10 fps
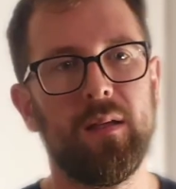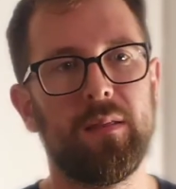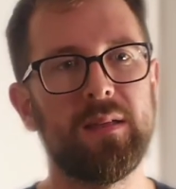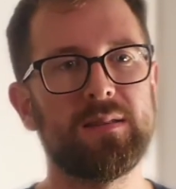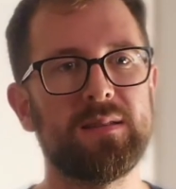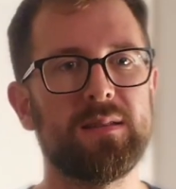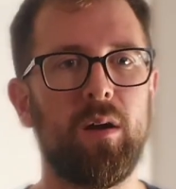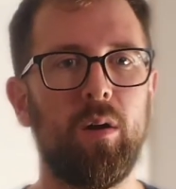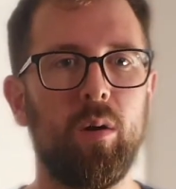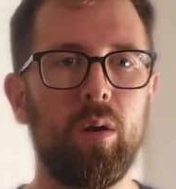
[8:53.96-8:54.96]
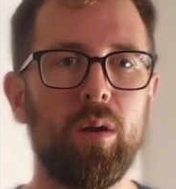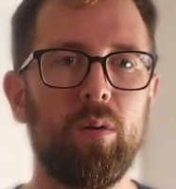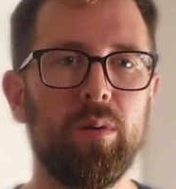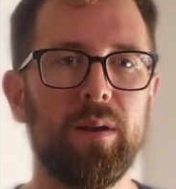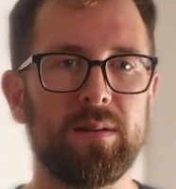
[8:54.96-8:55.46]
This is a
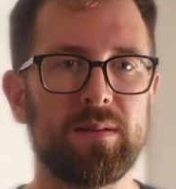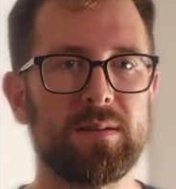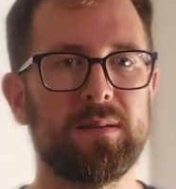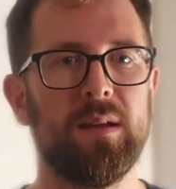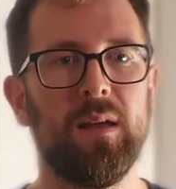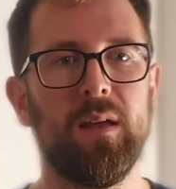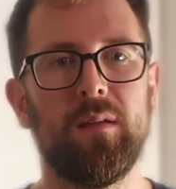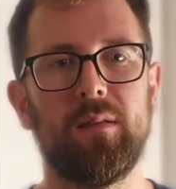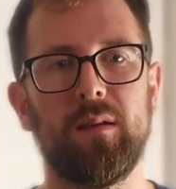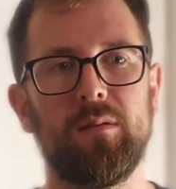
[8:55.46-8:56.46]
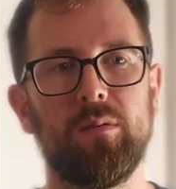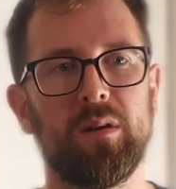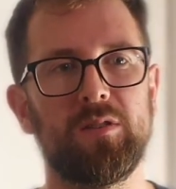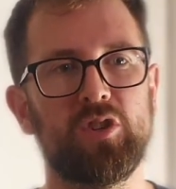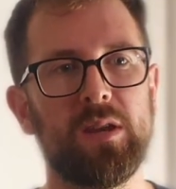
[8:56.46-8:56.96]
hollowness that you
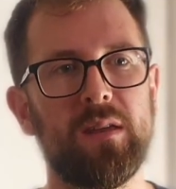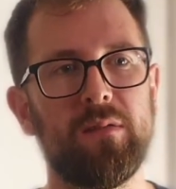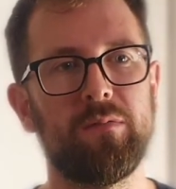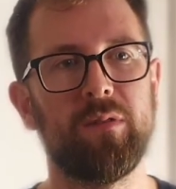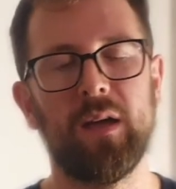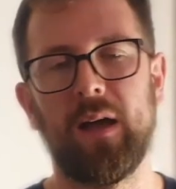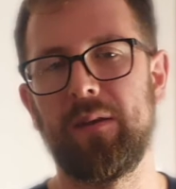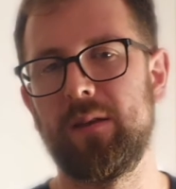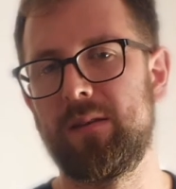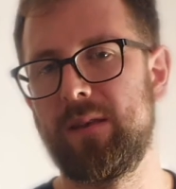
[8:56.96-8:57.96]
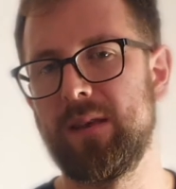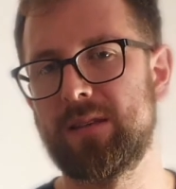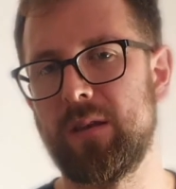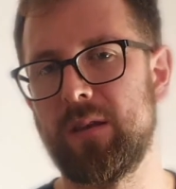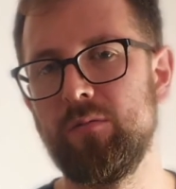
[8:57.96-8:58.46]
achieve, and a
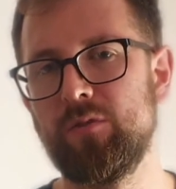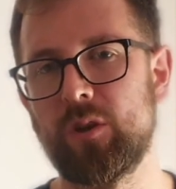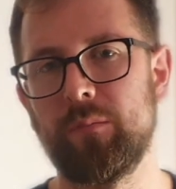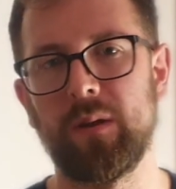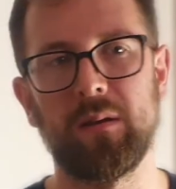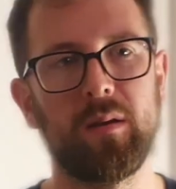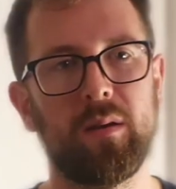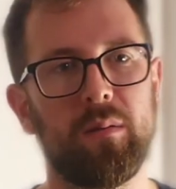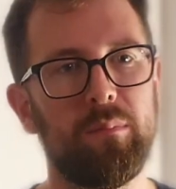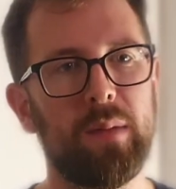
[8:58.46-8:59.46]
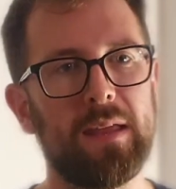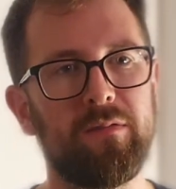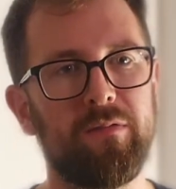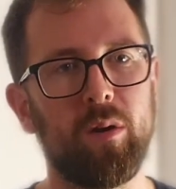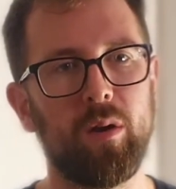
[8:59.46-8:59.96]
disillusionment may
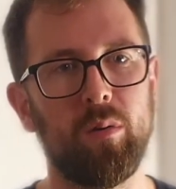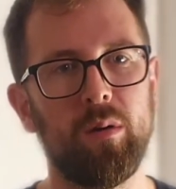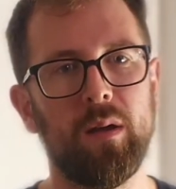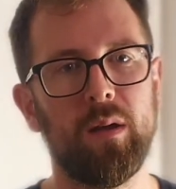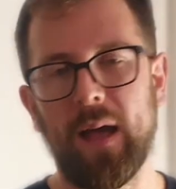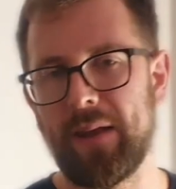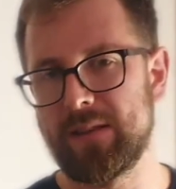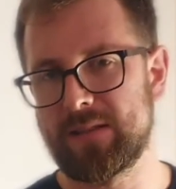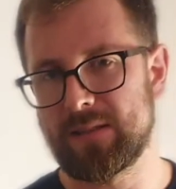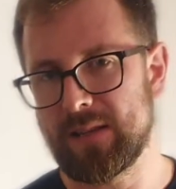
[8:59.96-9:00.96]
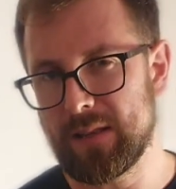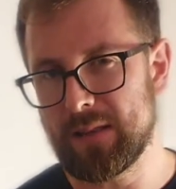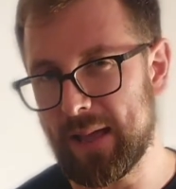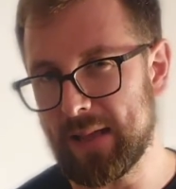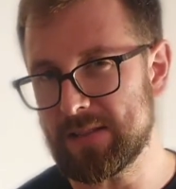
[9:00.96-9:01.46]
follow. And
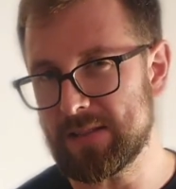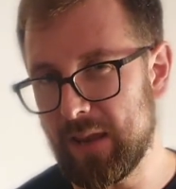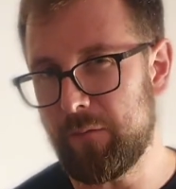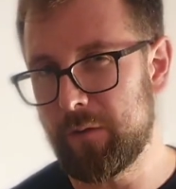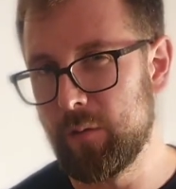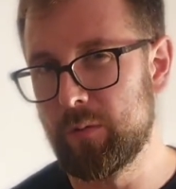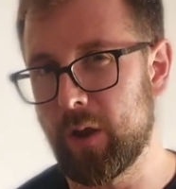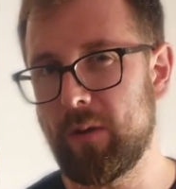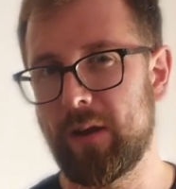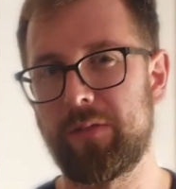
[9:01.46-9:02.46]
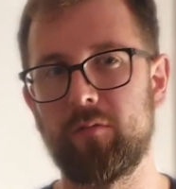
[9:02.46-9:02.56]
that's if you don't have